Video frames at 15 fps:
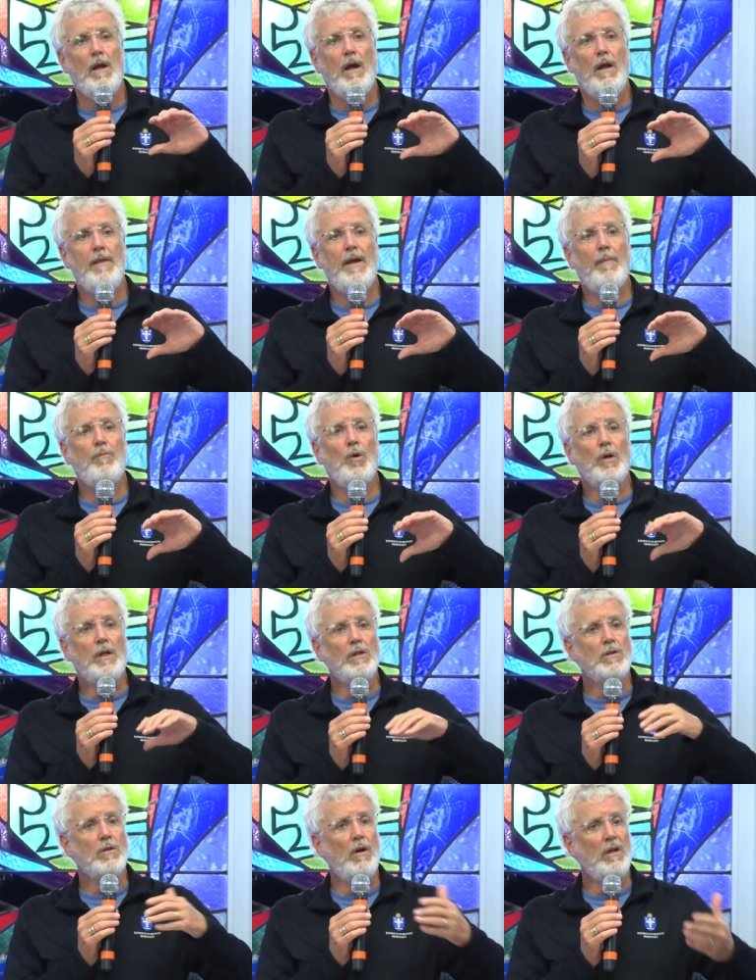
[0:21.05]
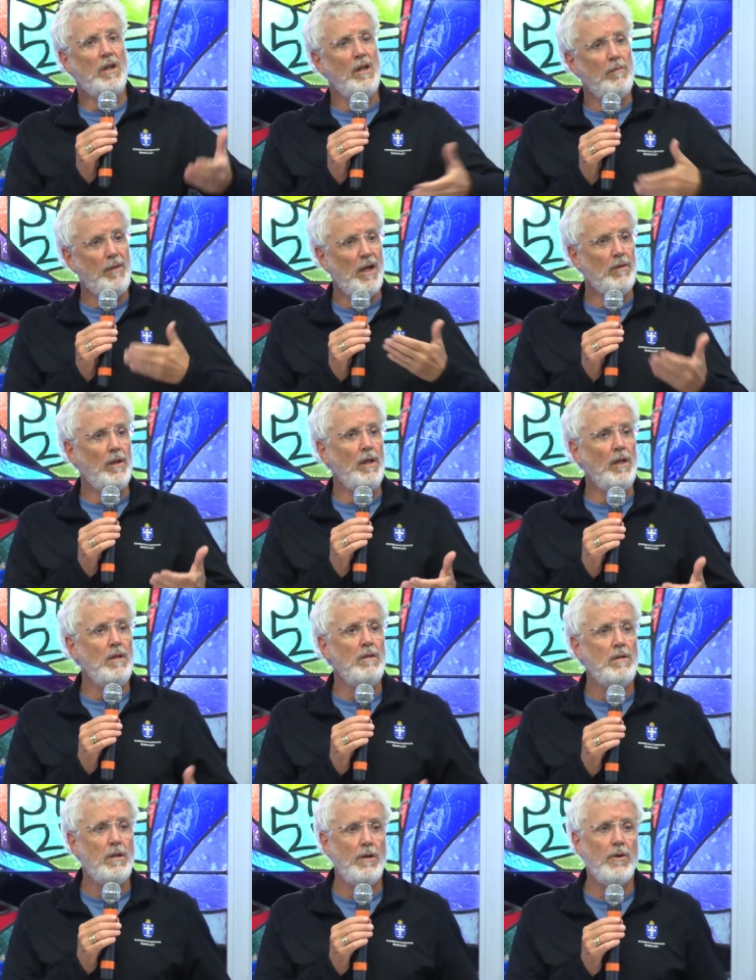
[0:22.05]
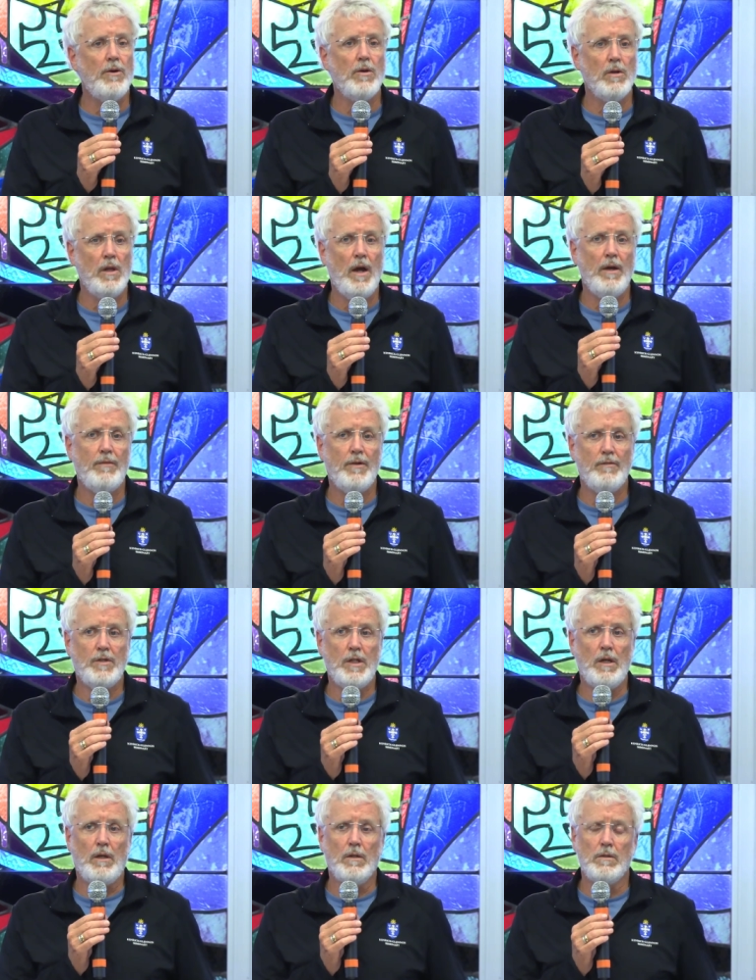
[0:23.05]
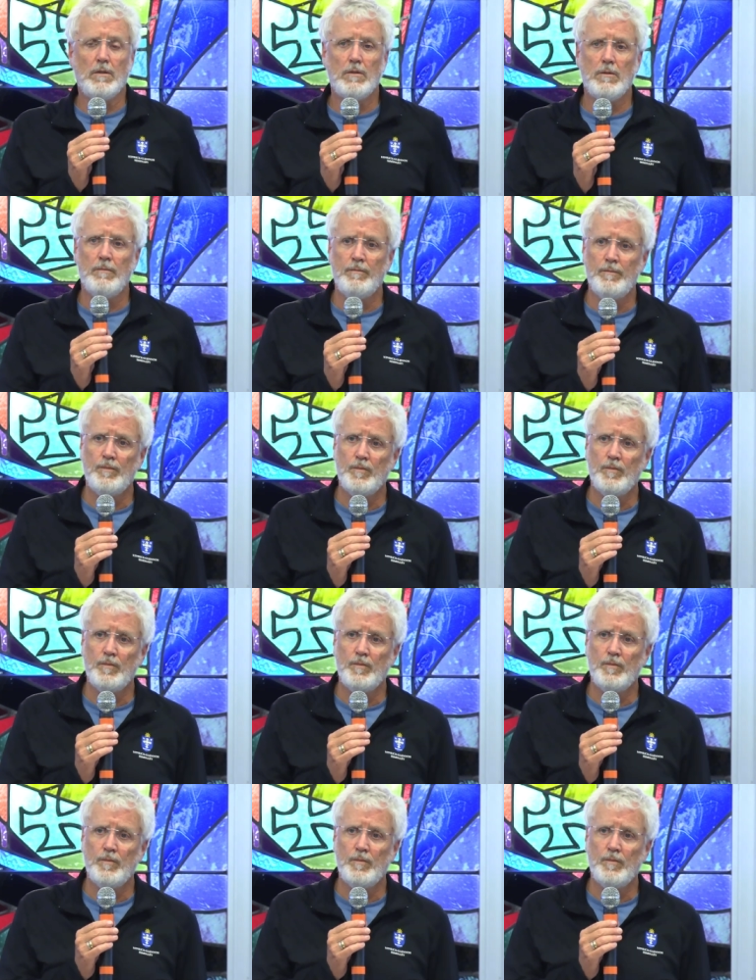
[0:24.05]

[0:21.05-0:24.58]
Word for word: And that book is talking about the interior life of deacons,